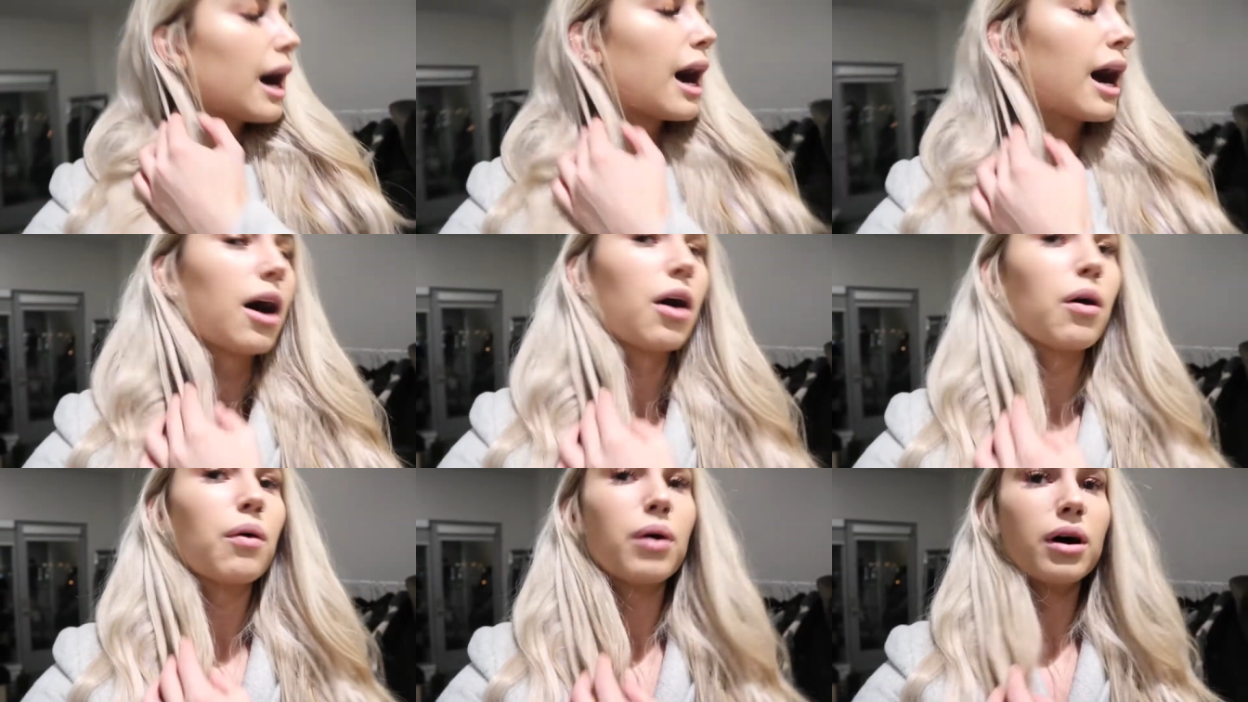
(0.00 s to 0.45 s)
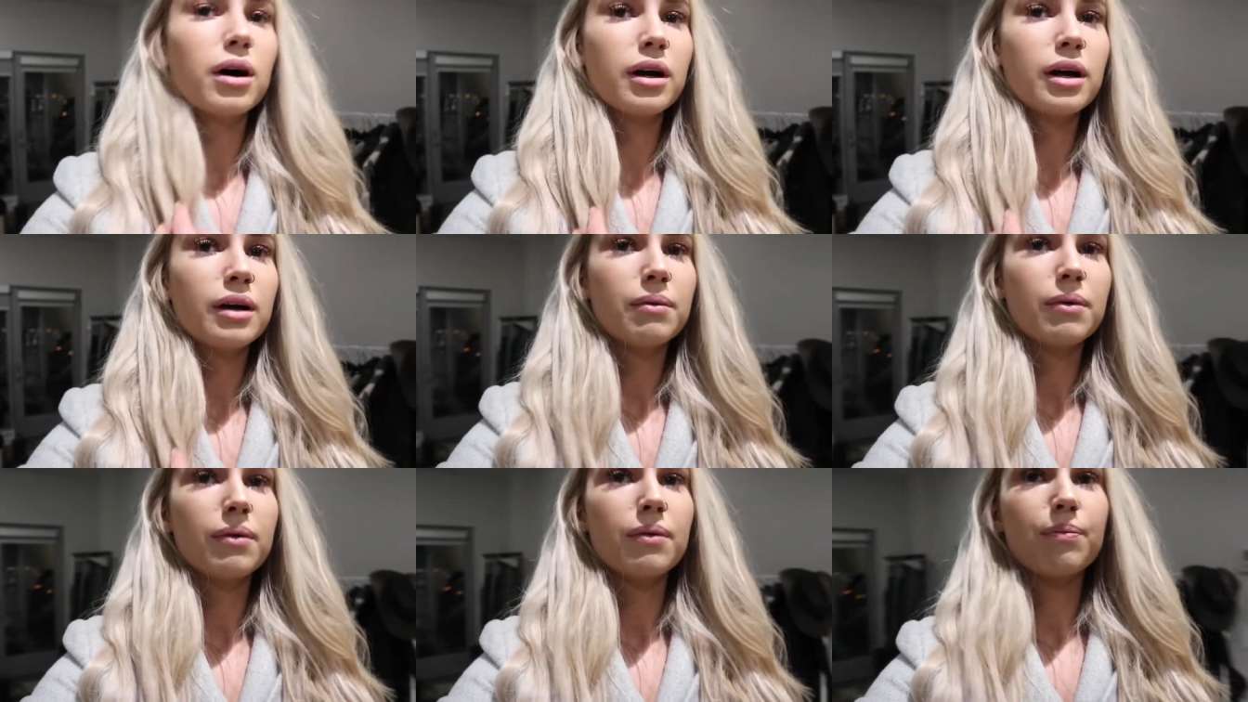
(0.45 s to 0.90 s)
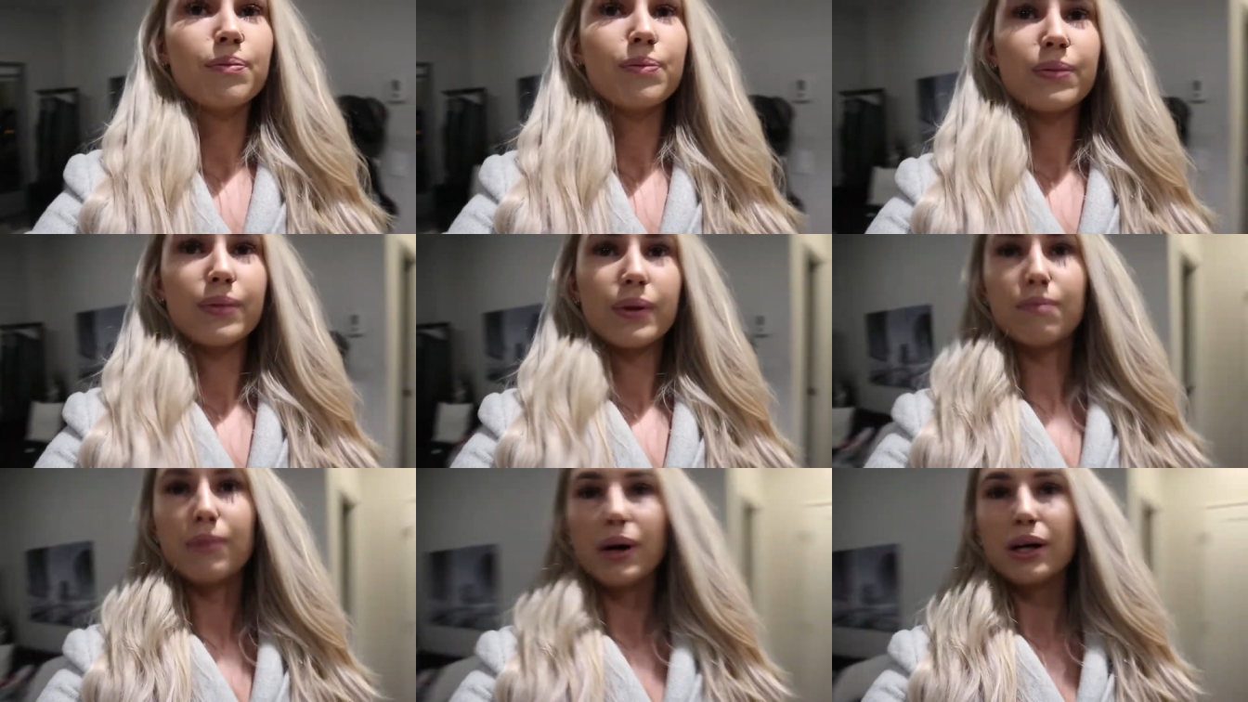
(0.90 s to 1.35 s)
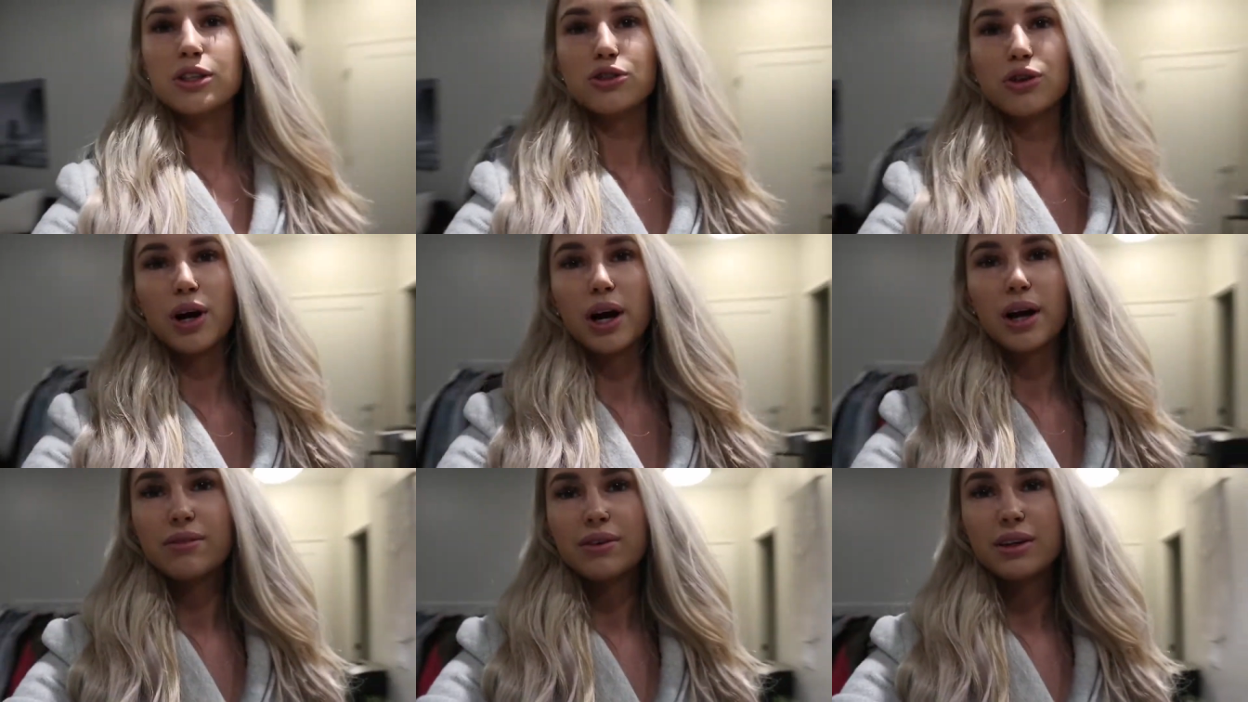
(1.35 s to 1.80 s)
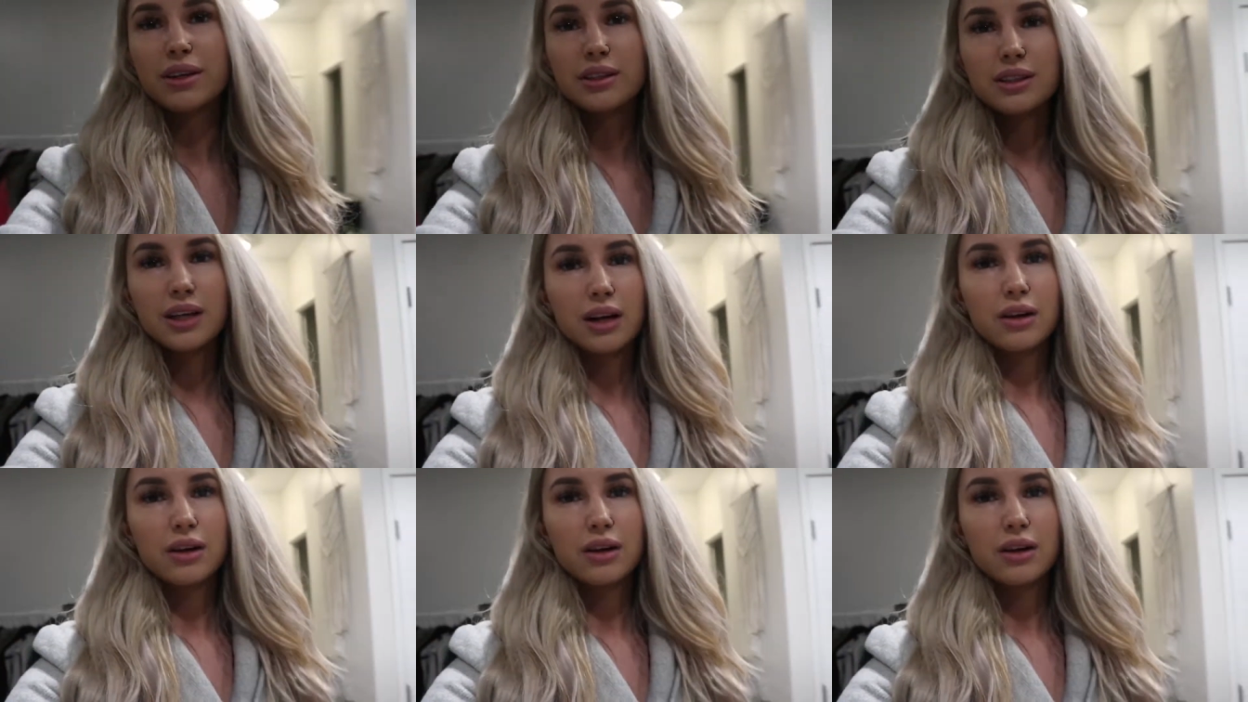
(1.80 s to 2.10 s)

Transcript: how my drive is.